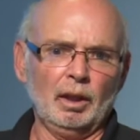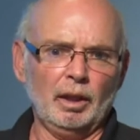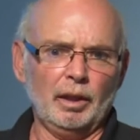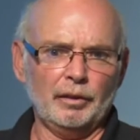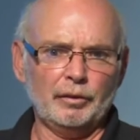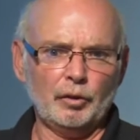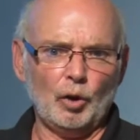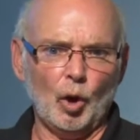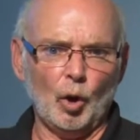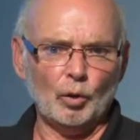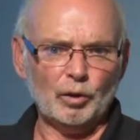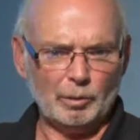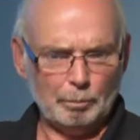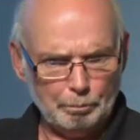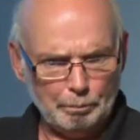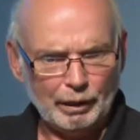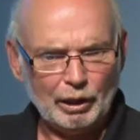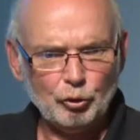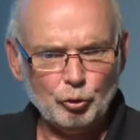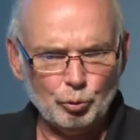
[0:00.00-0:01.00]
It's called the
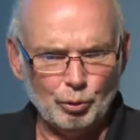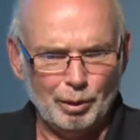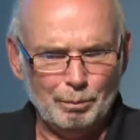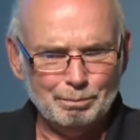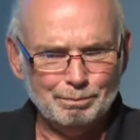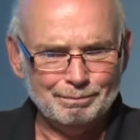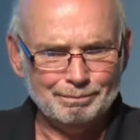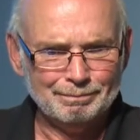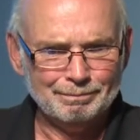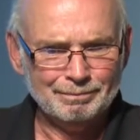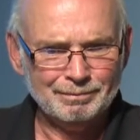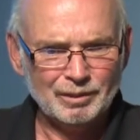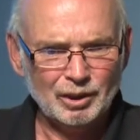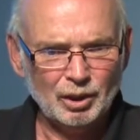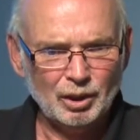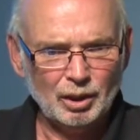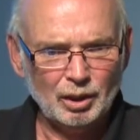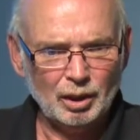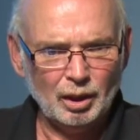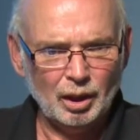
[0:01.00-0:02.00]
big drum
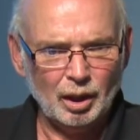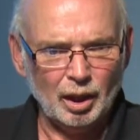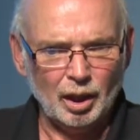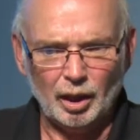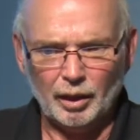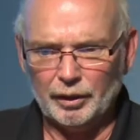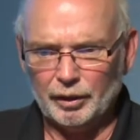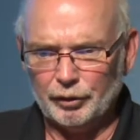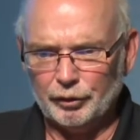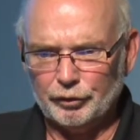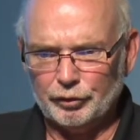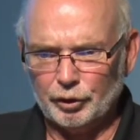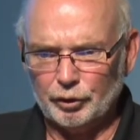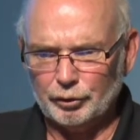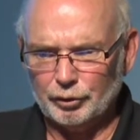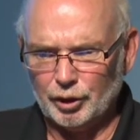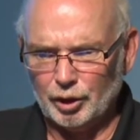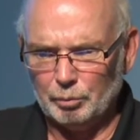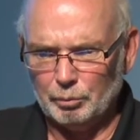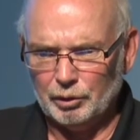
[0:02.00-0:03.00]
in
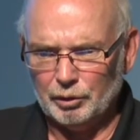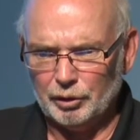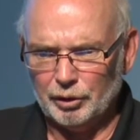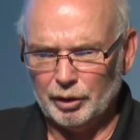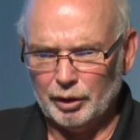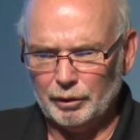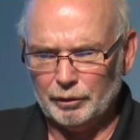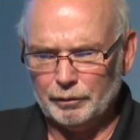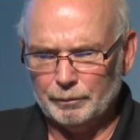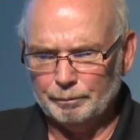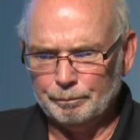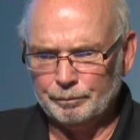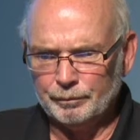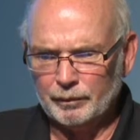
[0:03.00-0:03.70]
certain communities.